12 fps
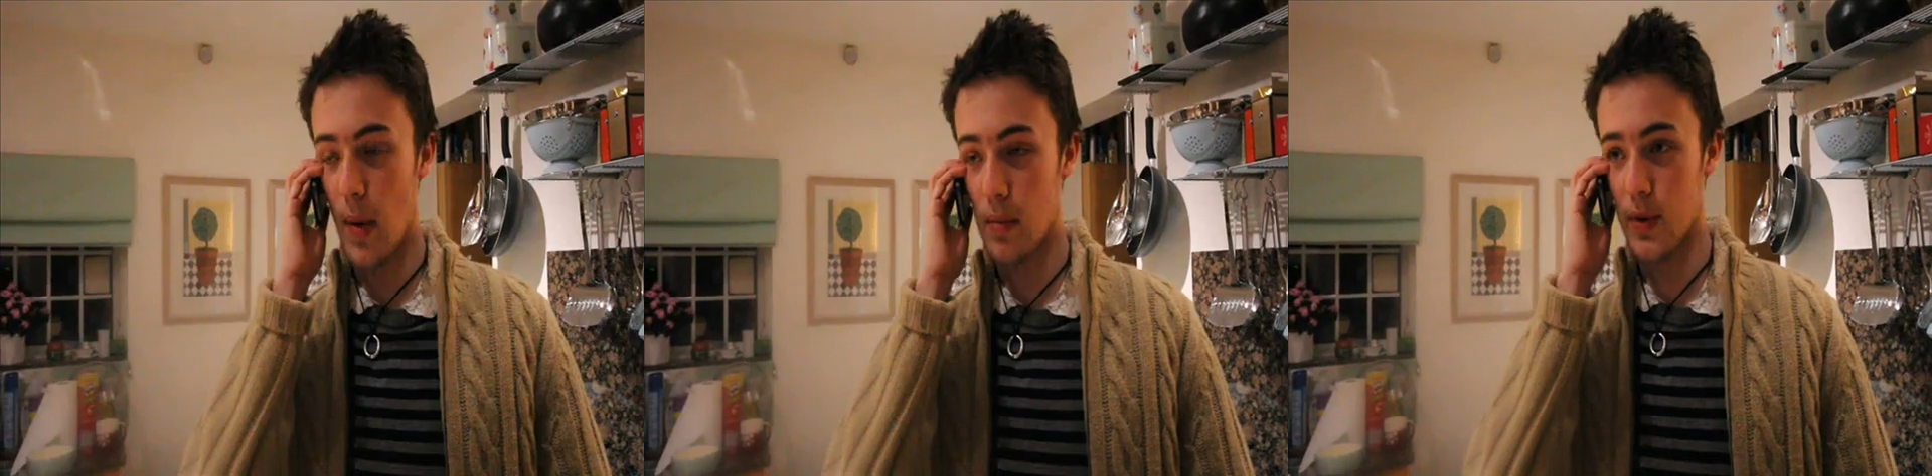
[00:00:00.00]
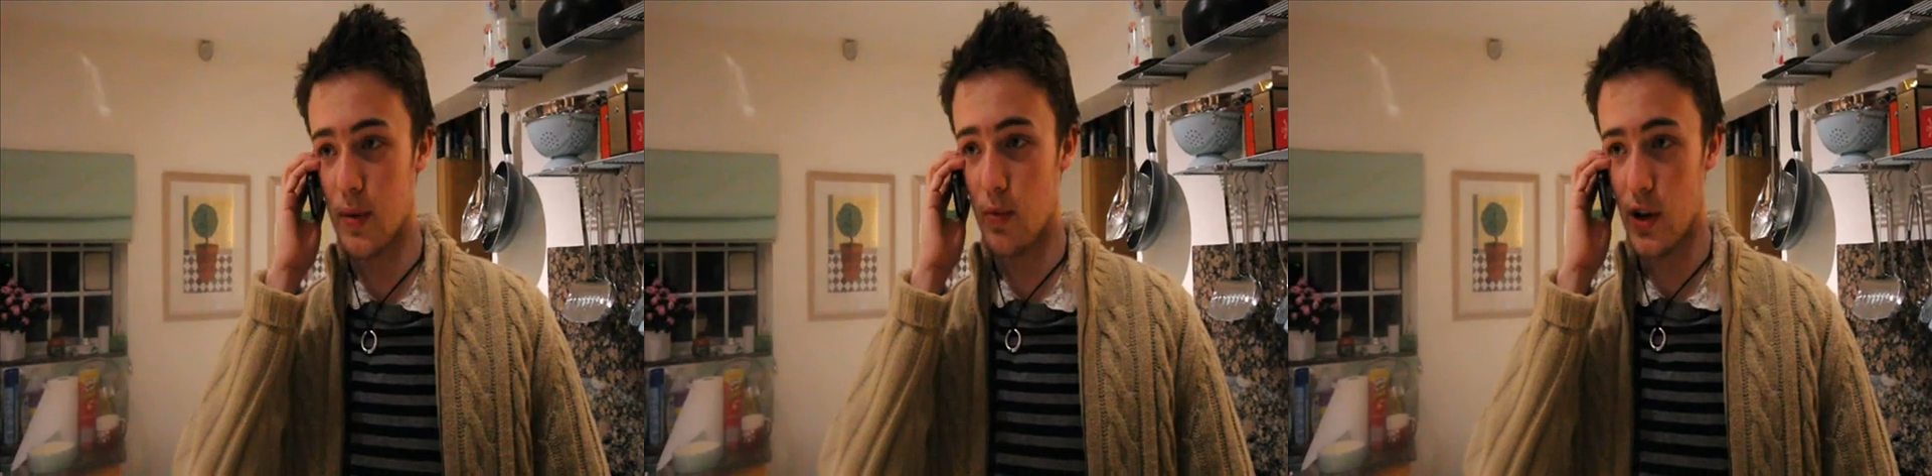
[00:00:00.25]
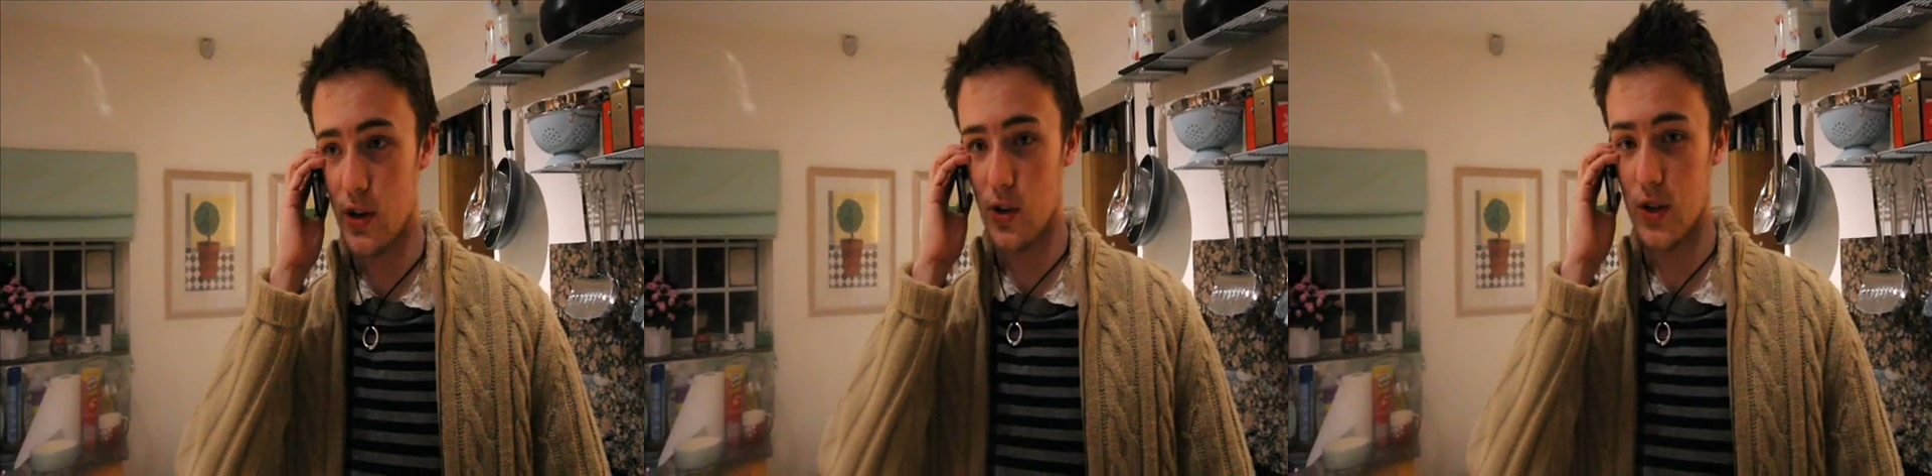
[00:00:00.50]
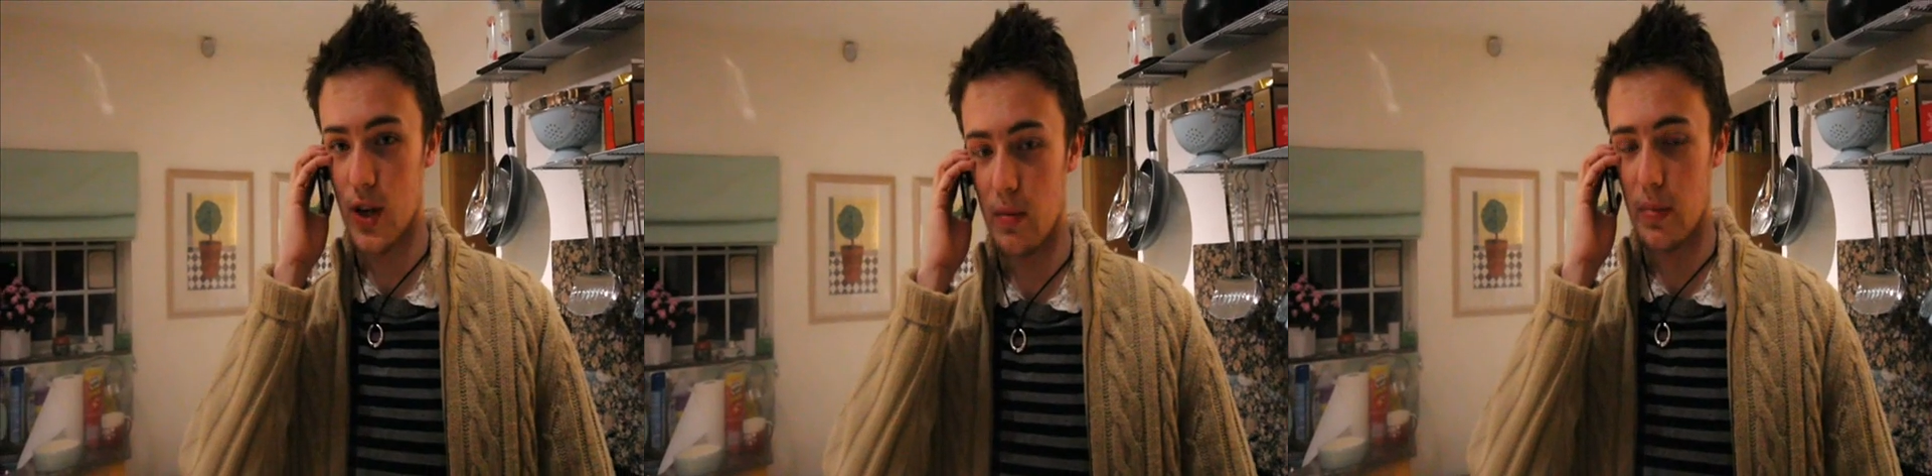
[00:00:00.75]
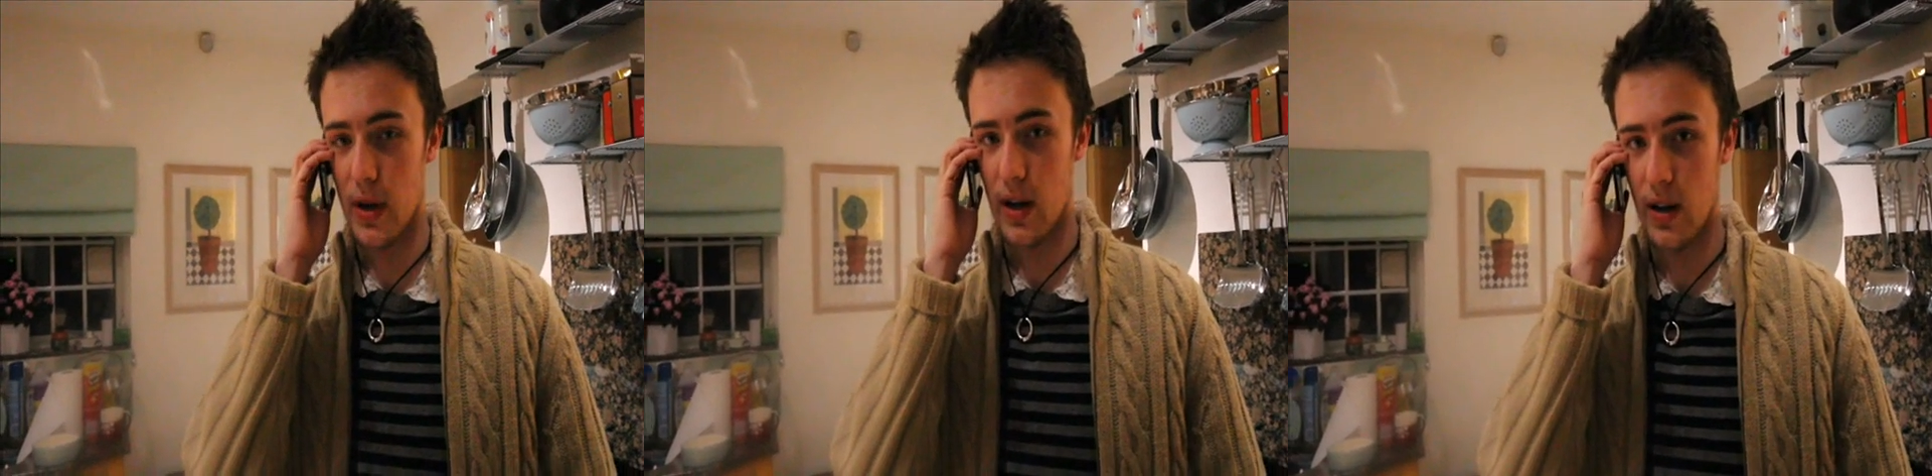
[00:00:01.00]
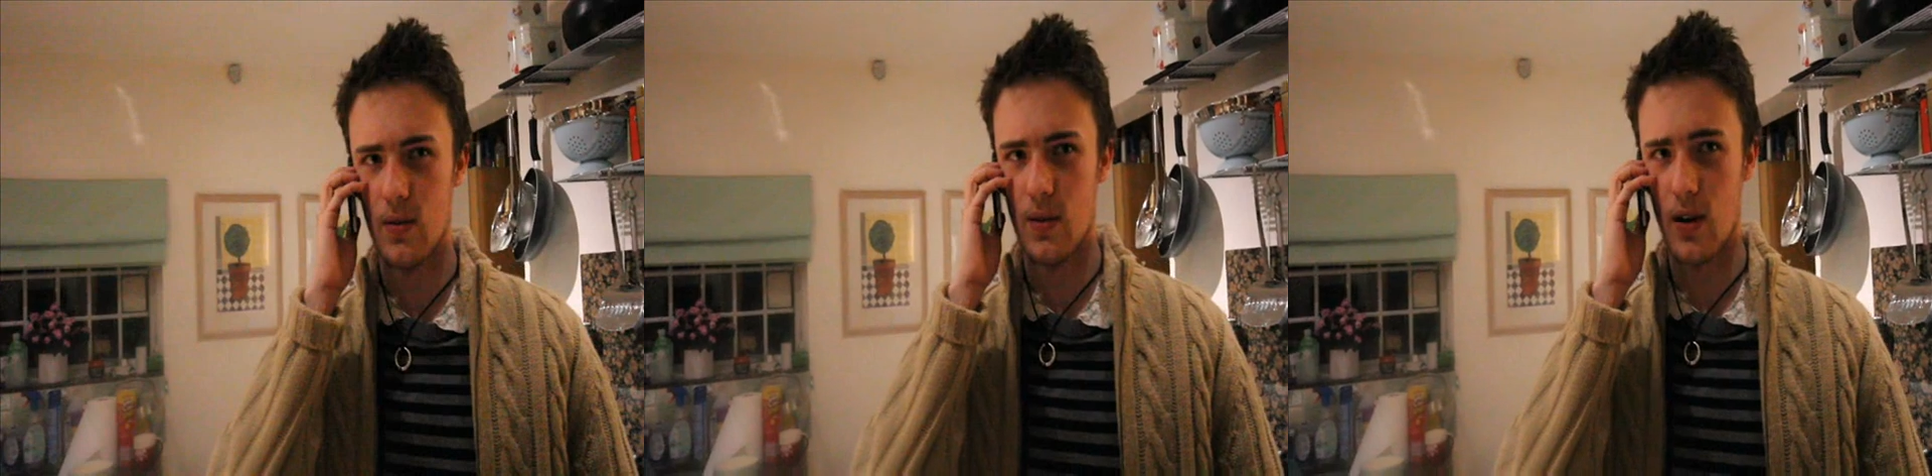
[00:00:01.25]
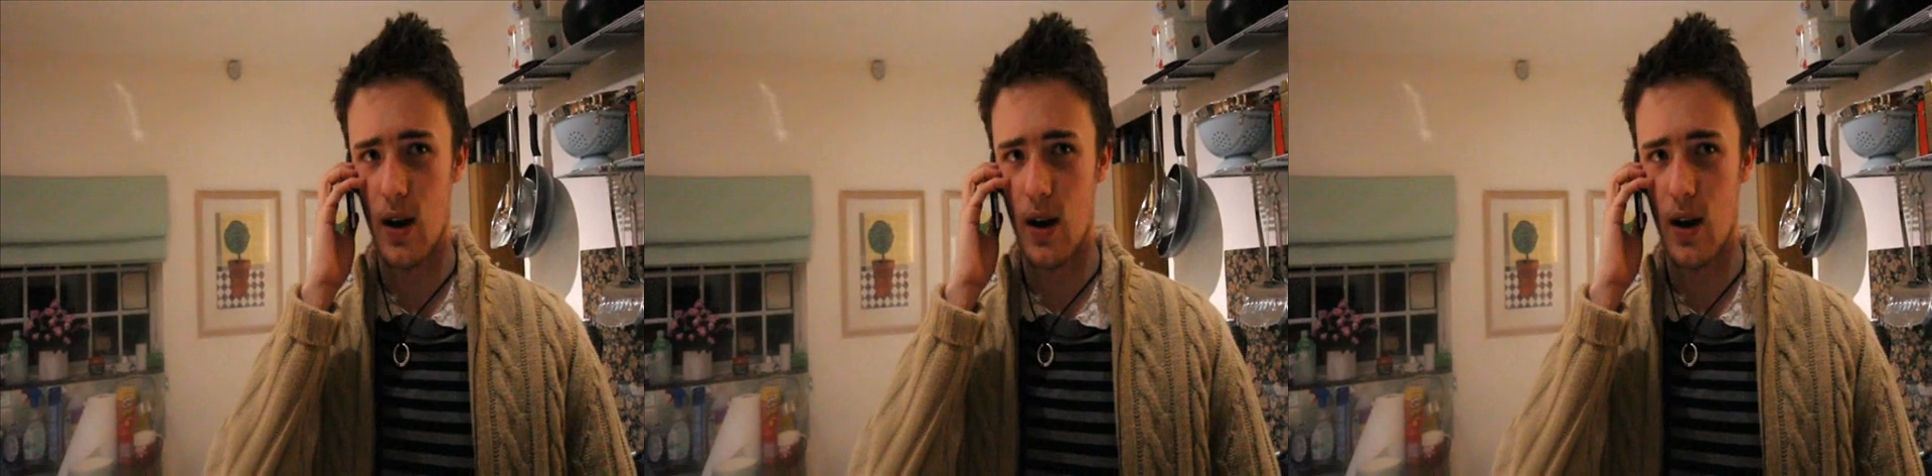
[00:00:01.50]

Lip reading: Remember to bring your jumper.